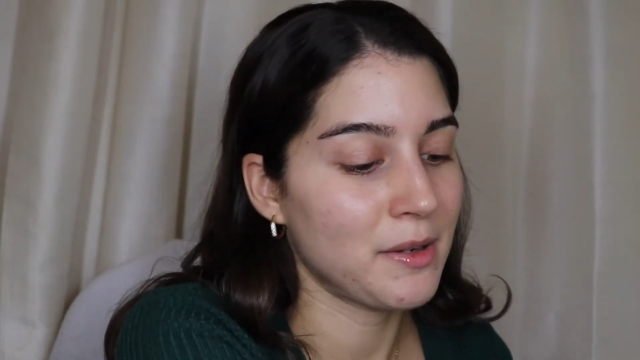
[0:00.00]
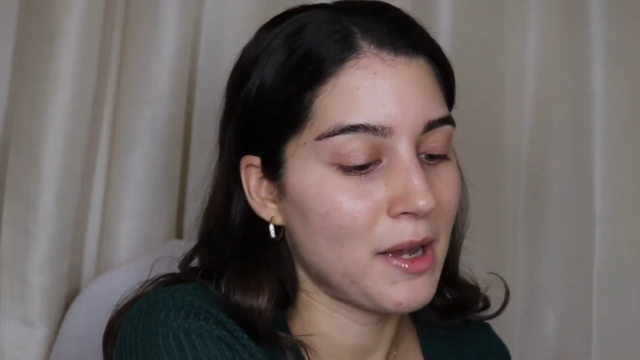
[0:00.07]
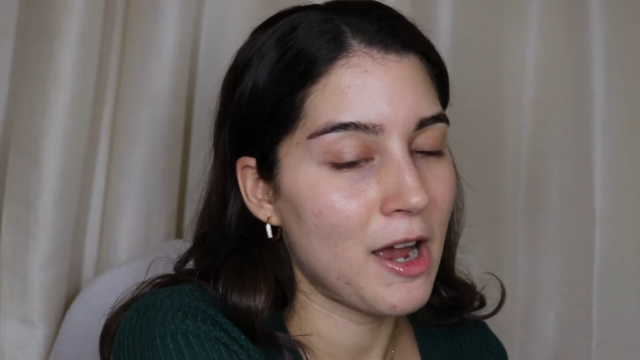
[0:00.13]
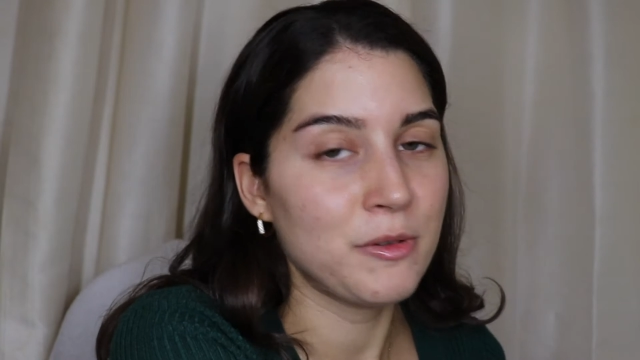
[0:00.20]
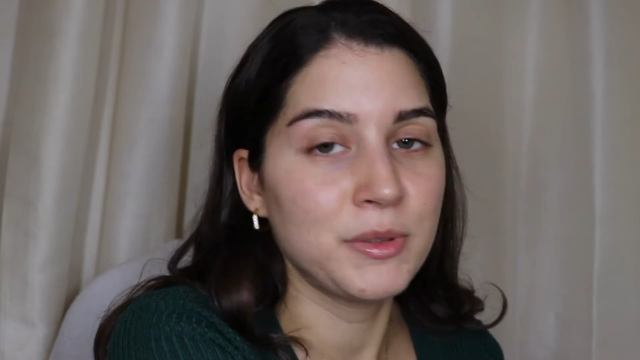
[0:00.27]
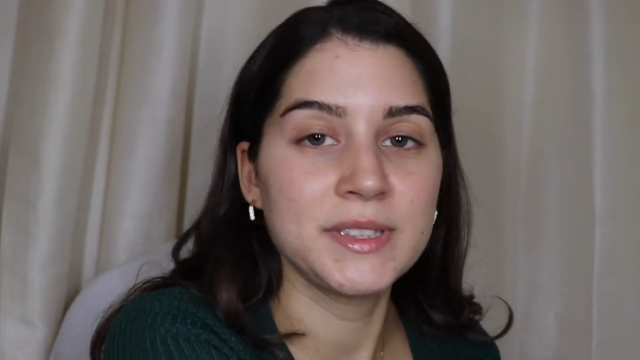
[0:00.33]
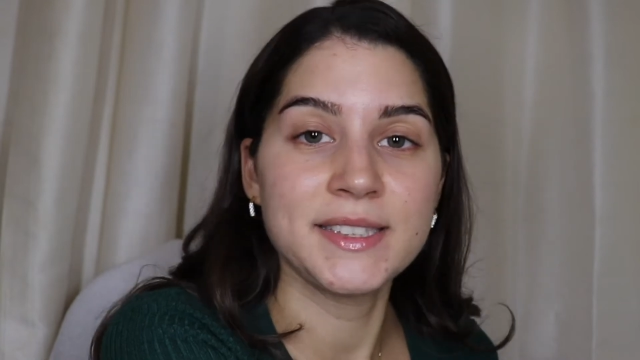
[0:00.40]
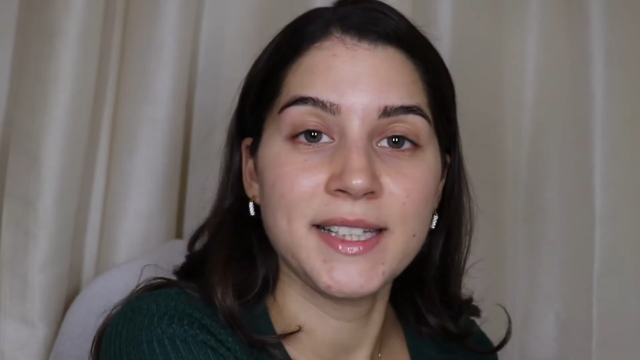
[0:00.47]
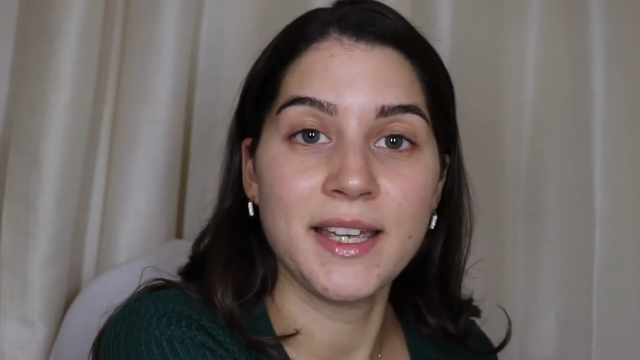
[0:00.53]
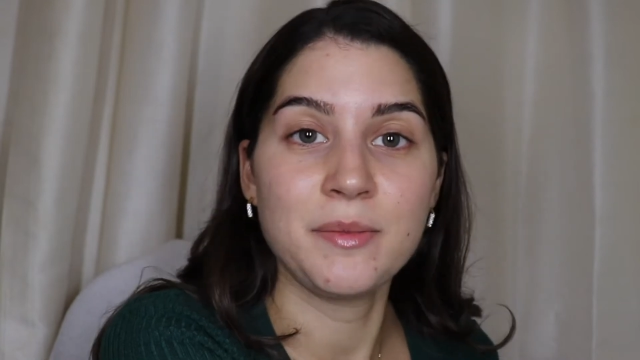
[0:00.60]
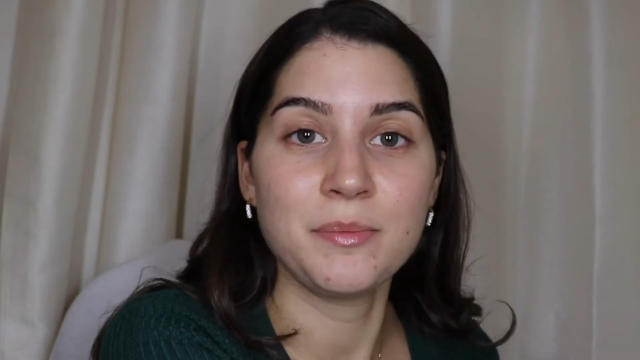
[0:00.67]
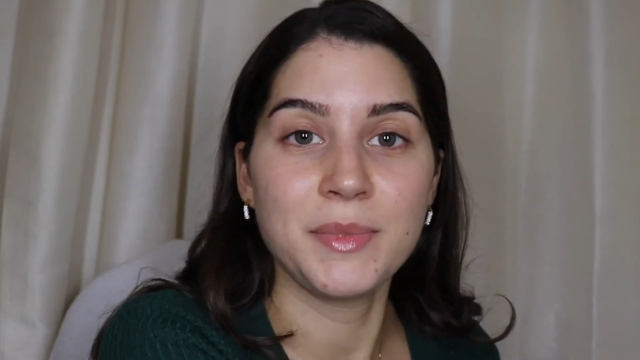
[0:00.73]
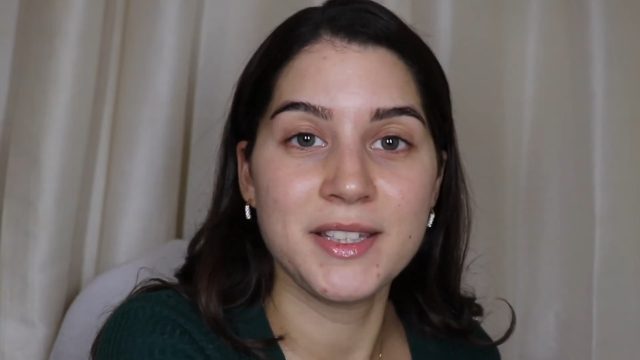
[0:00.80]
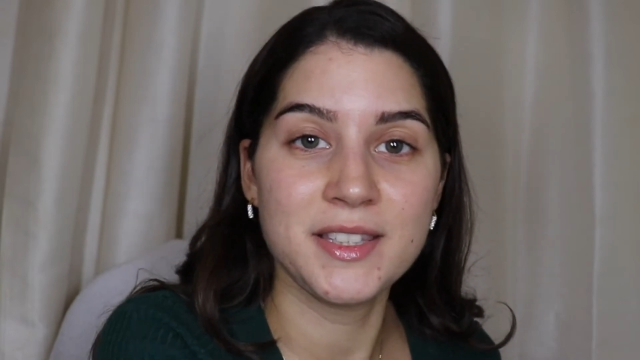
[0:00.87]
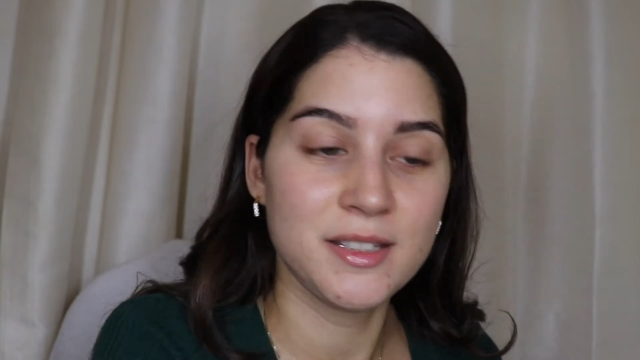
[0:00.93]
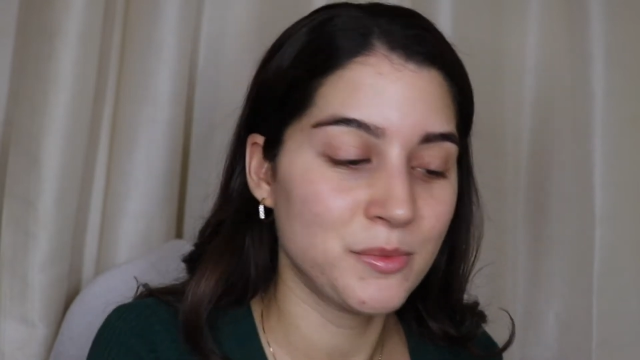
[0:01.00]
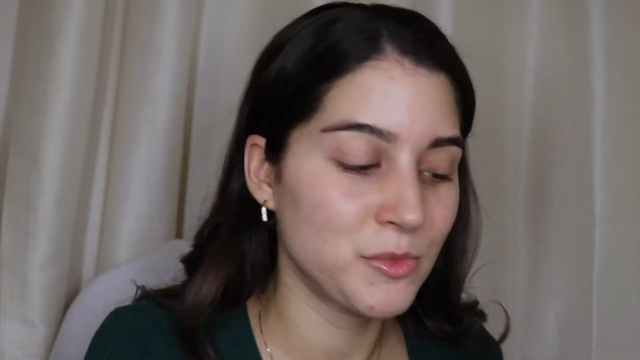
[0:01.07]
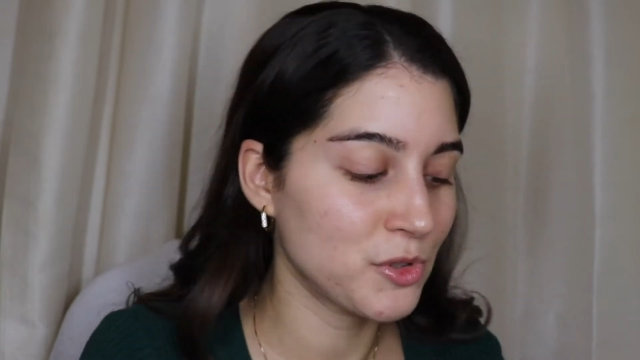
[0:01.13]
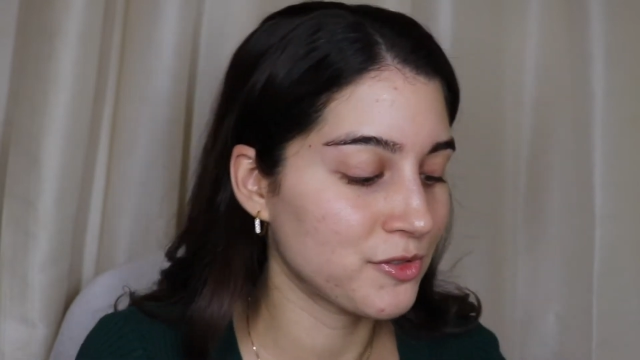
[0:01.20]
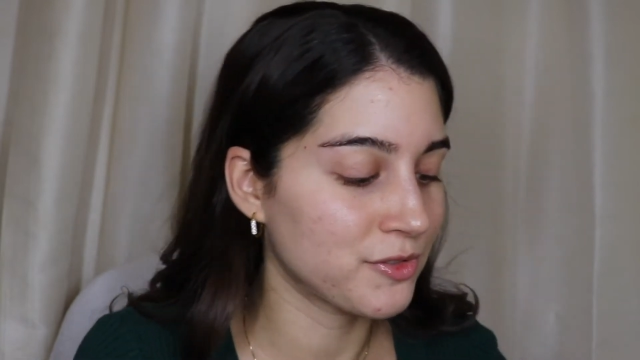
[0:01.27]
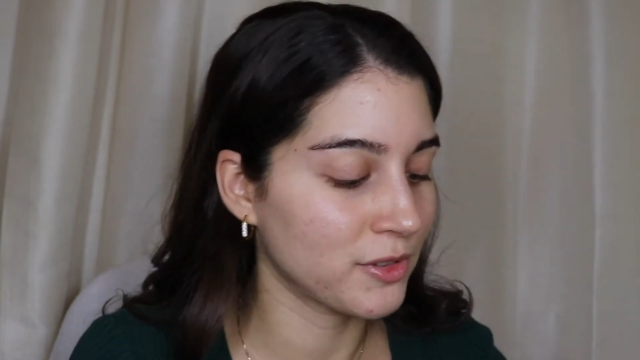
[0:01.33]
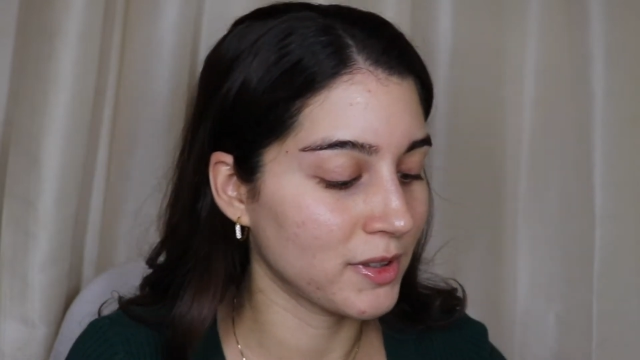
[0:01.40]
I would say, medium
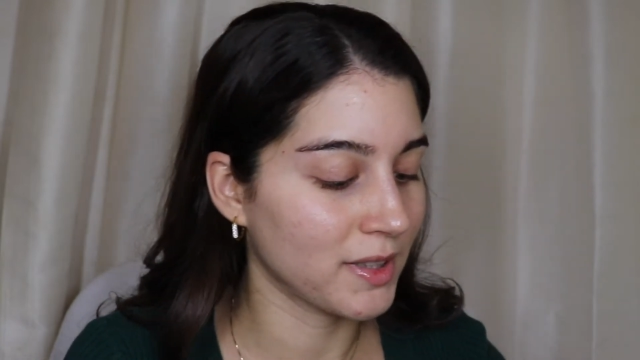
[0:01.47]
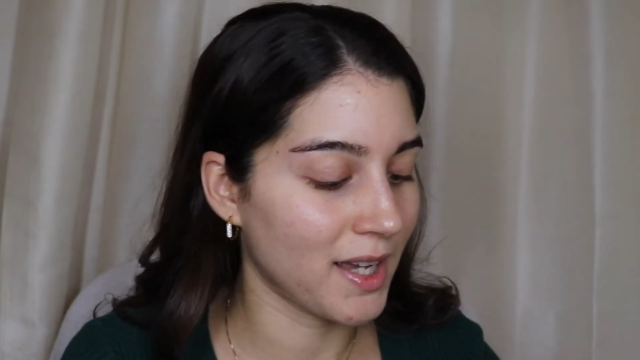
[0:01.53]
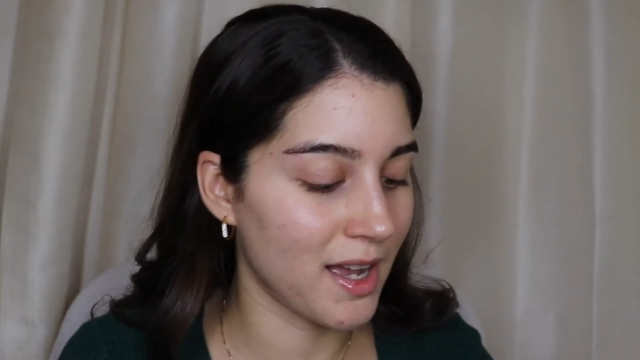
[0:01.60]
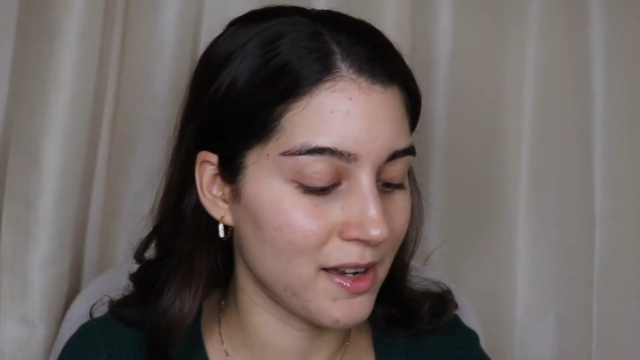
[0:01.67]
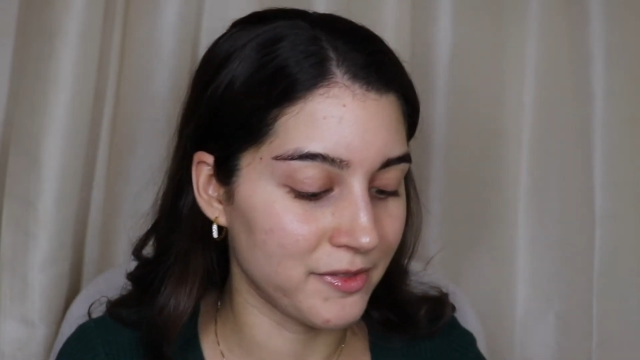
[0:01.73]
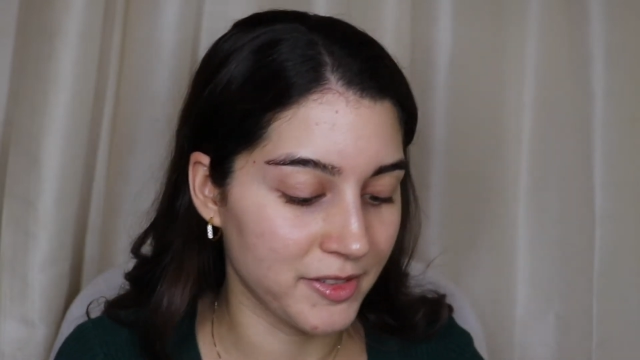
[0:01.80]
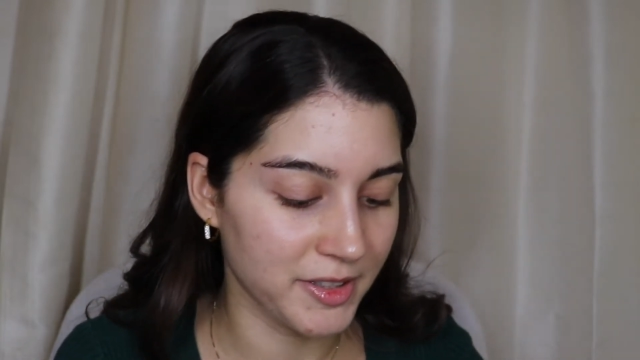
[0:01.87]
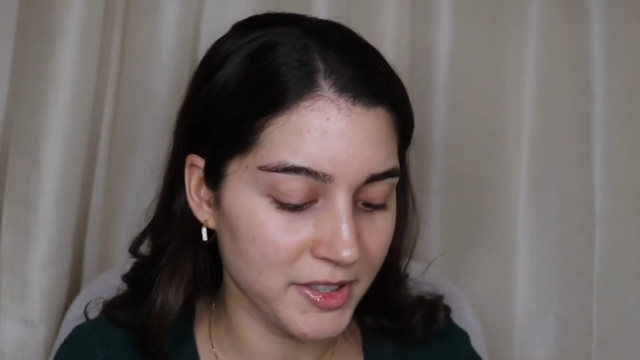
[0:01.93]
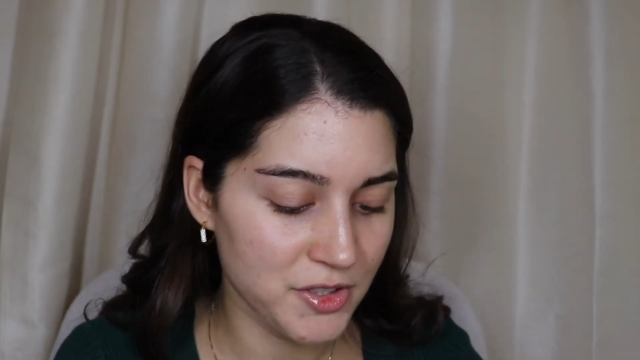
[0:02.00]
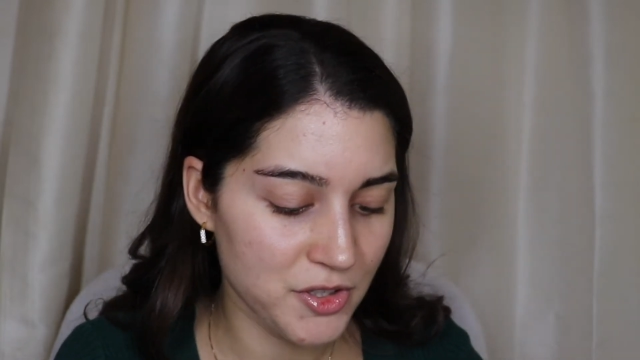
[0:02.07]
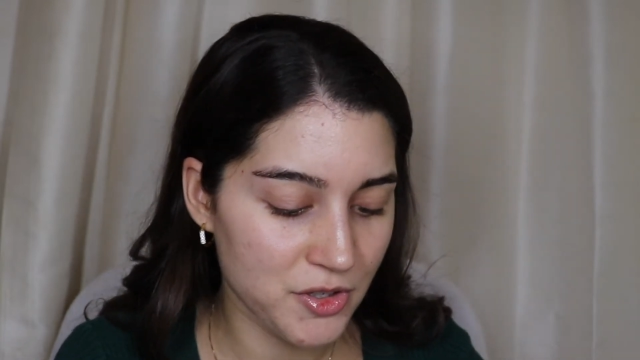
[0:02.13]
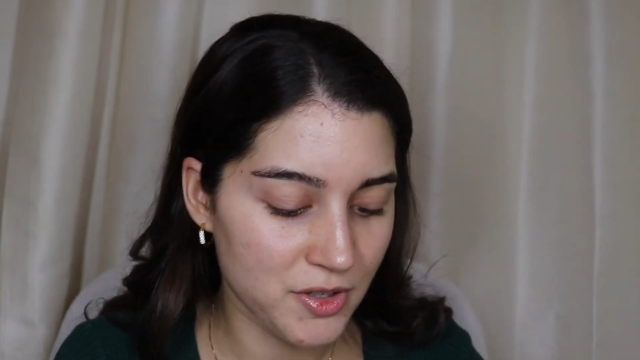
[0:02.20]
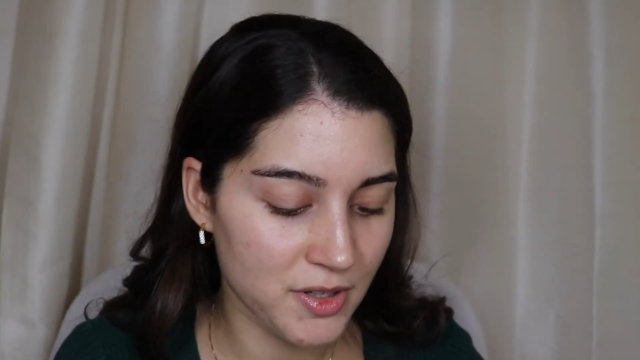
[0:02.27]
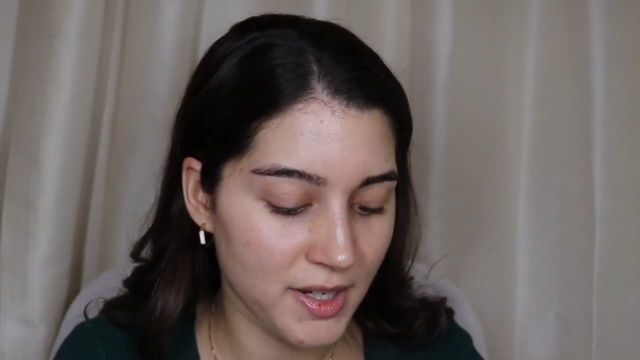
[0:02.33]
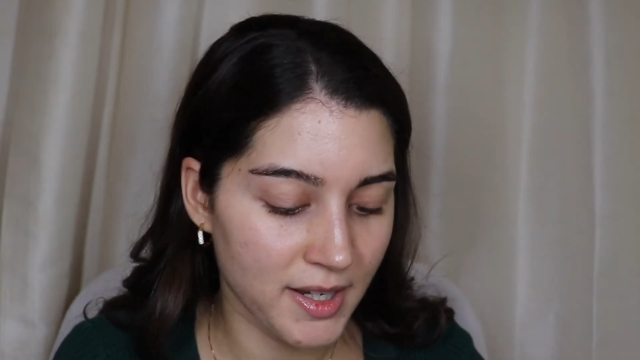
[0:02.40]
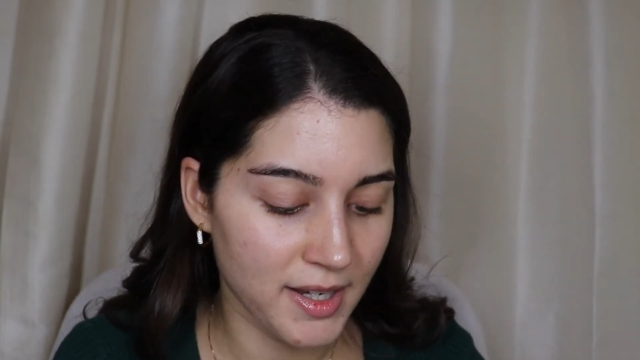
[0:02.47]
to full coverage.